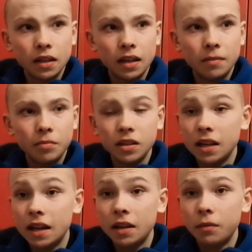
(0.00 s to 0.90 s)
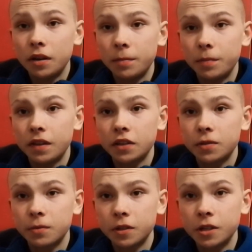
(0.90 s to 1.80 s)
But yeah, anyway,
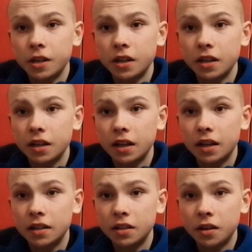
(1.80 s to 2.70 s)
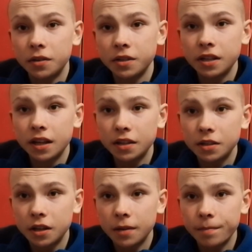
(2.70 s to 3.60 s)
thanks for watching, and I'll see you
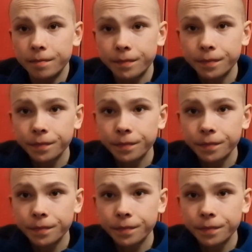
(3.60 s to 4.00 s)
next time.